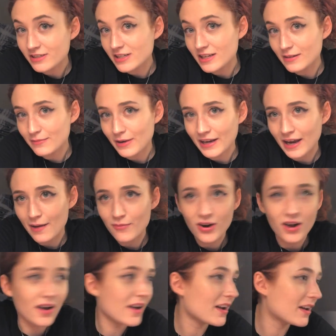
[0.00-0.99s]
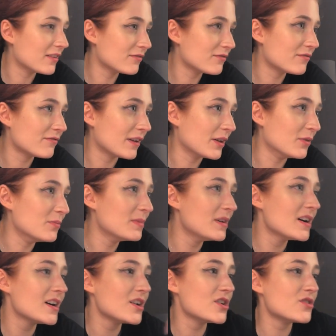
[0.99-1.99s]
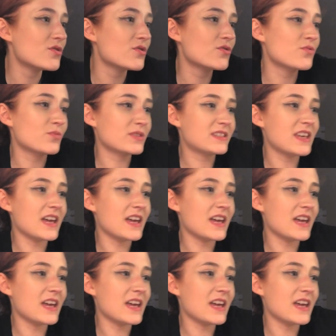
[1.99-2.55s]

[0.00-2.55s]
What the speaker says: to take my camera out and film, was